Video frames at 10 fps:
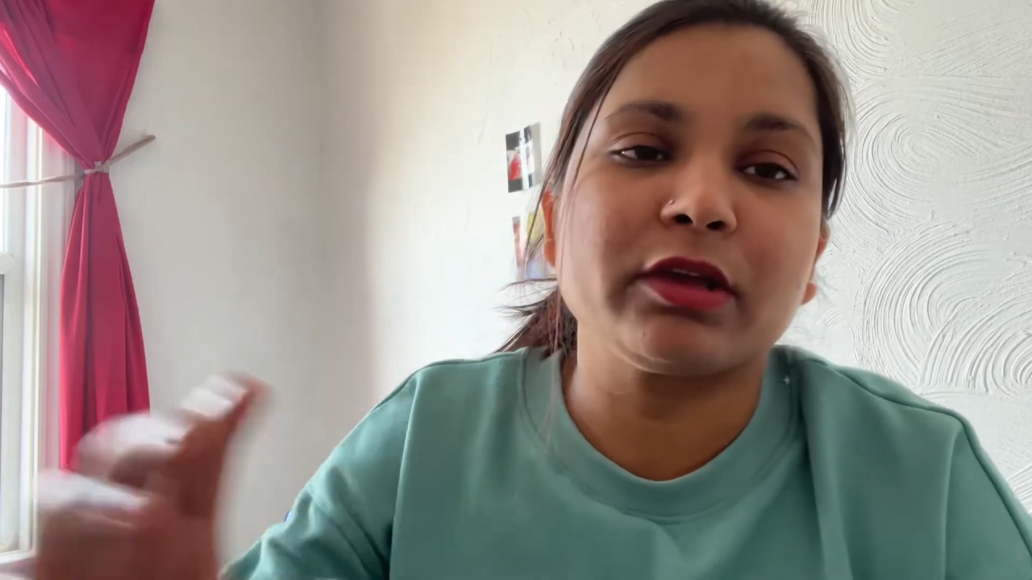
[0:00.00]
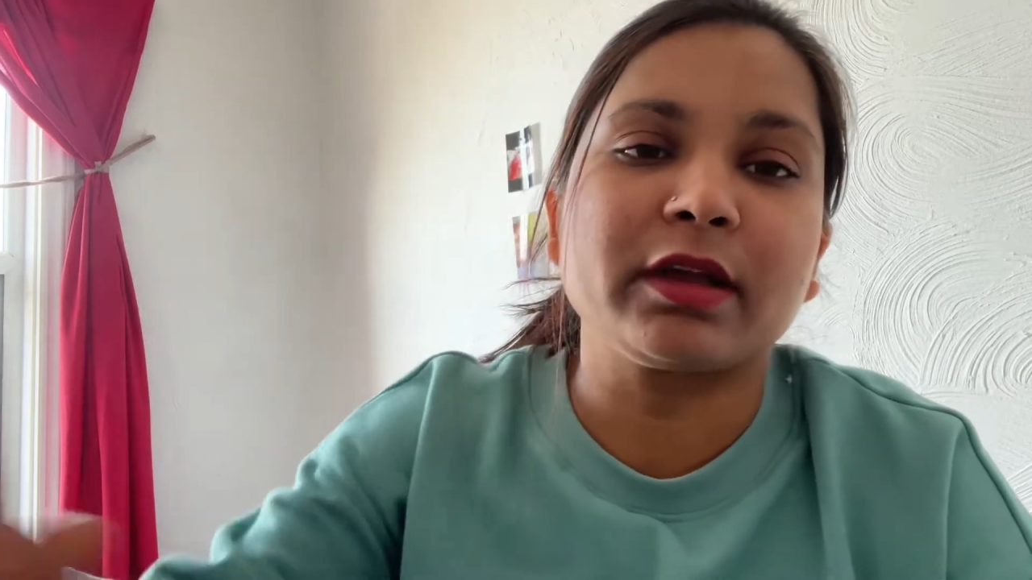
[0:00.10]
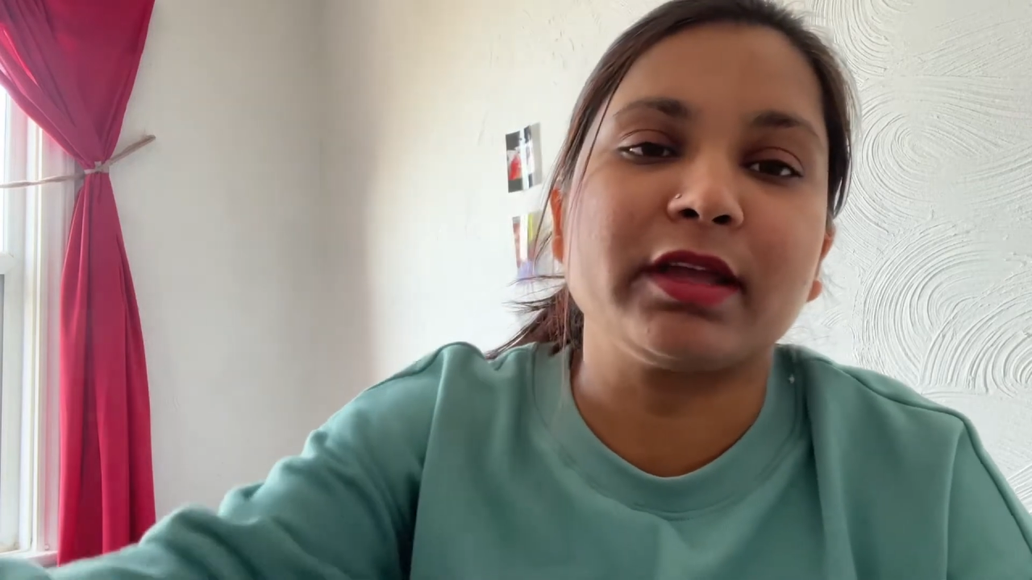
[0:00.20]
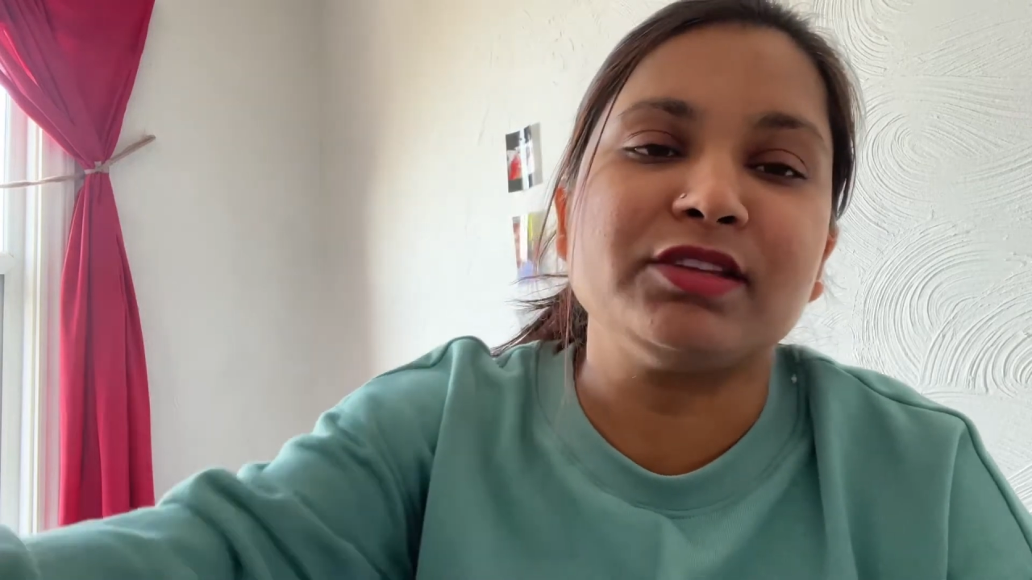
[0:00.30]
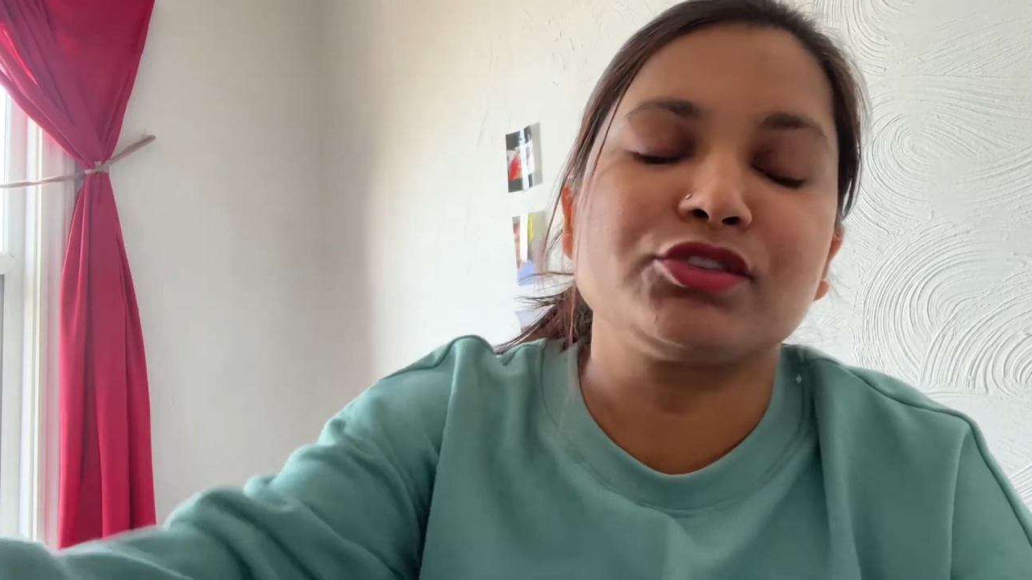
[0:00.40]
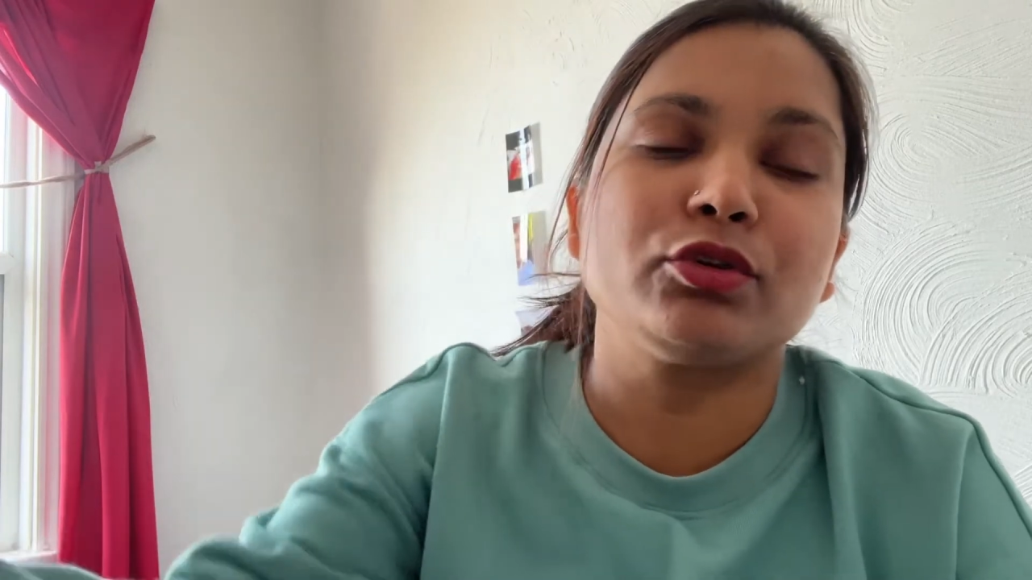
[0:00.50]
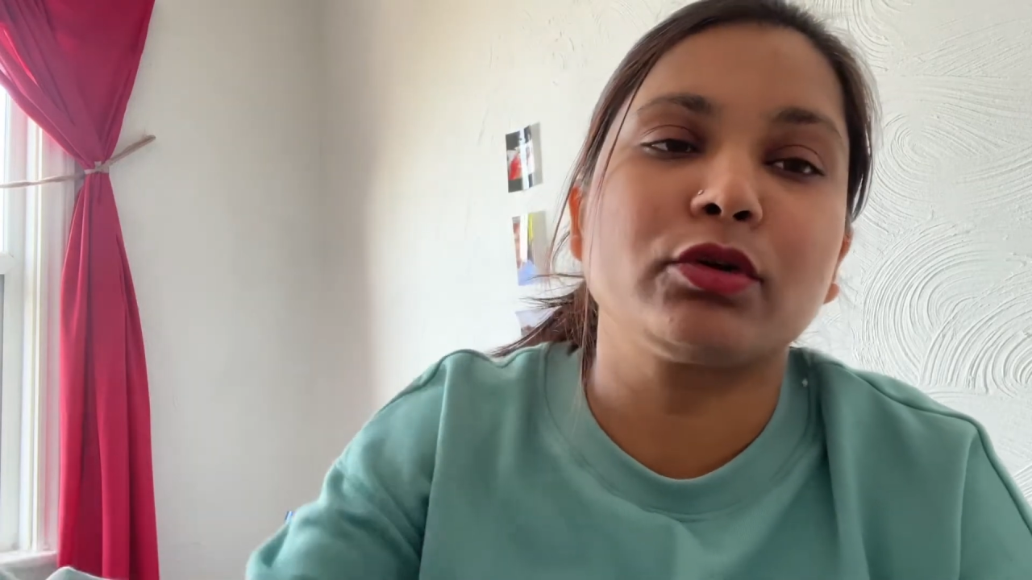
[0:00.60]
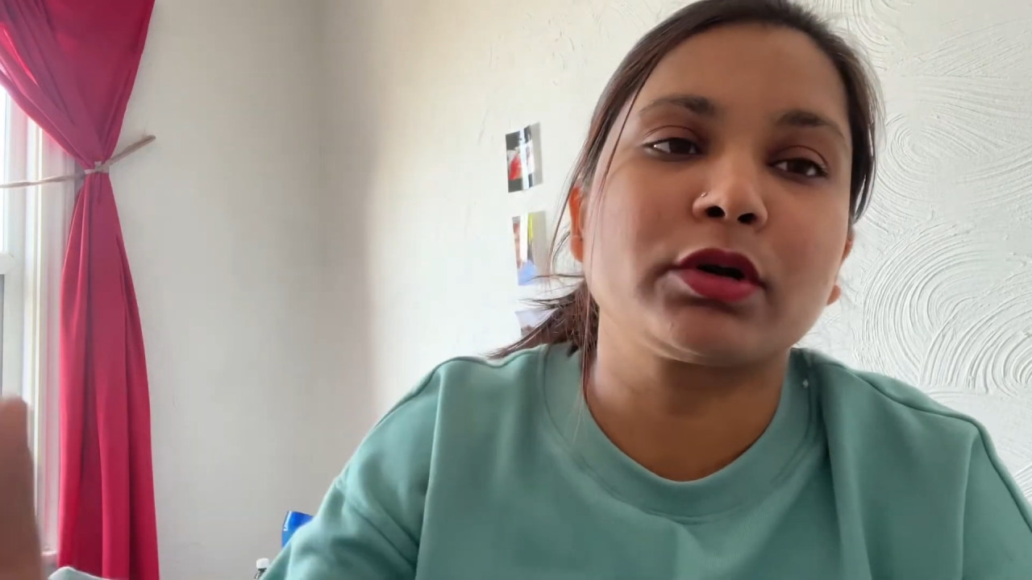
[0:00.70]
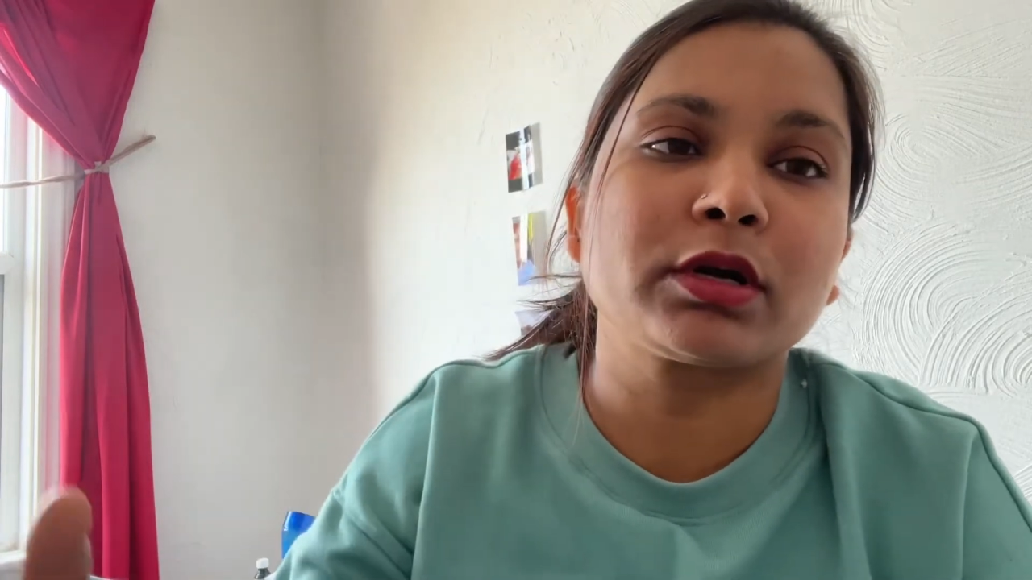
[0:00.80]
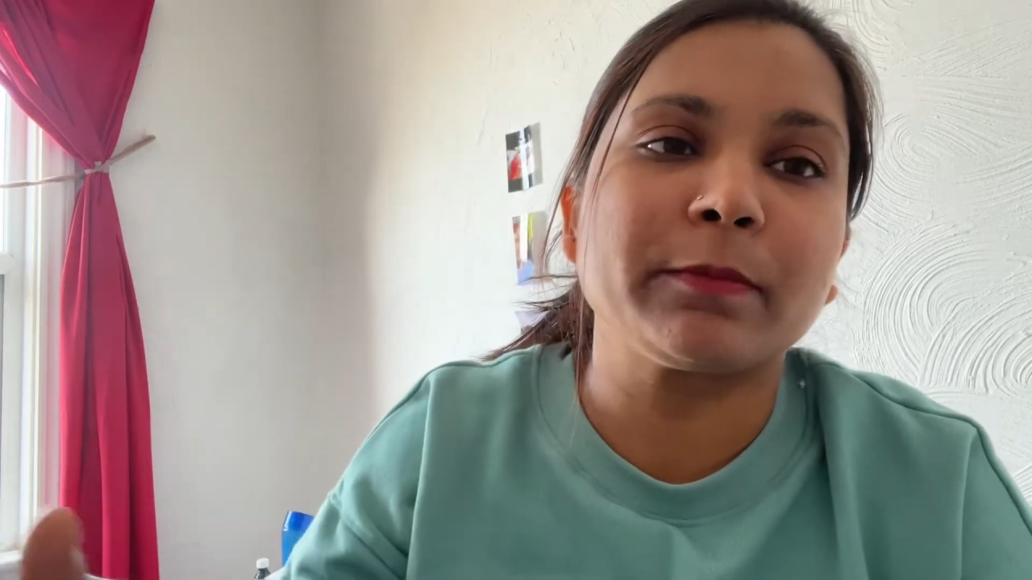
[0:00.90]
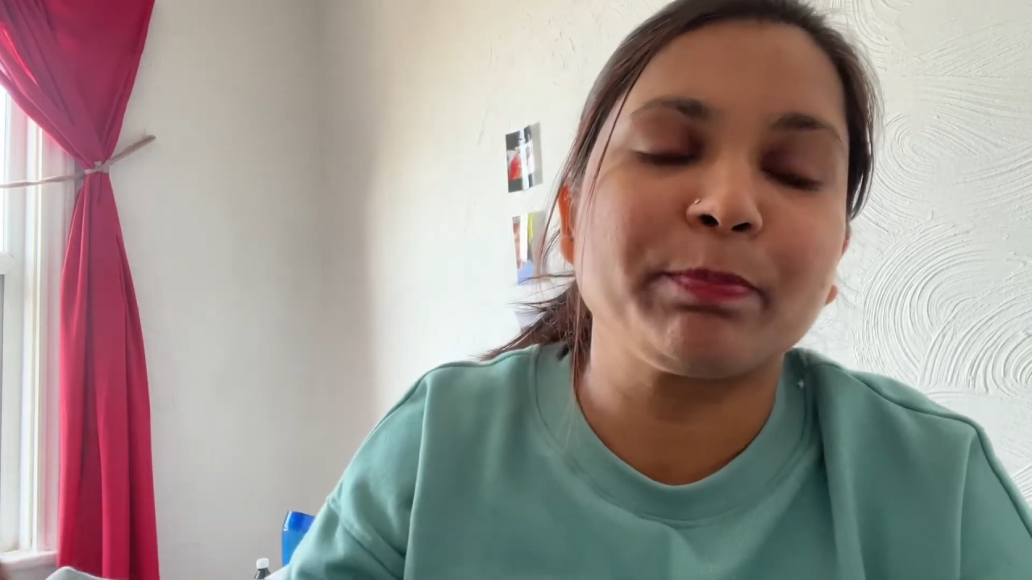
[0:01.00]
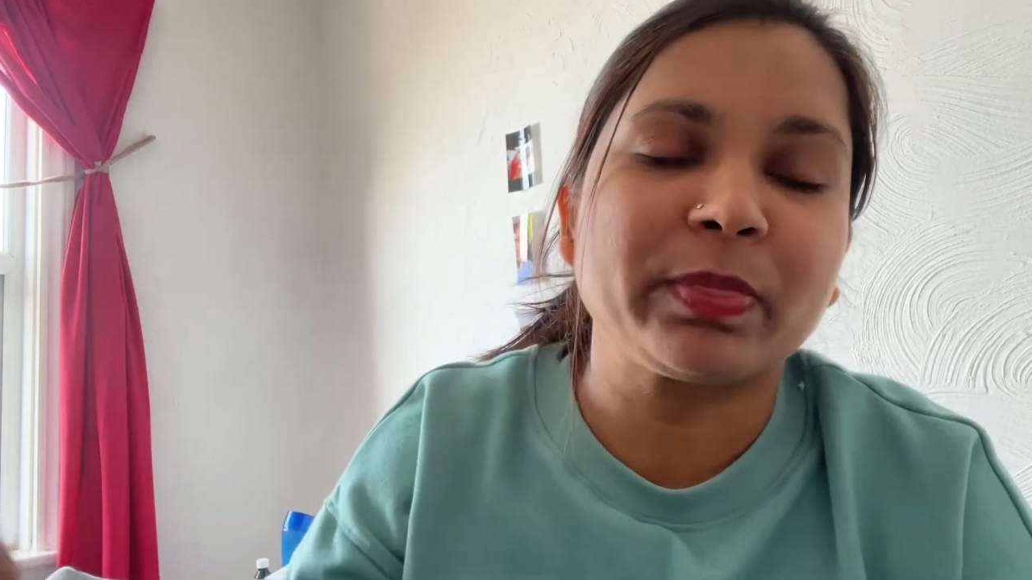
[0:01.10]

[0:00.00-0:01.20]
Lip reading: against your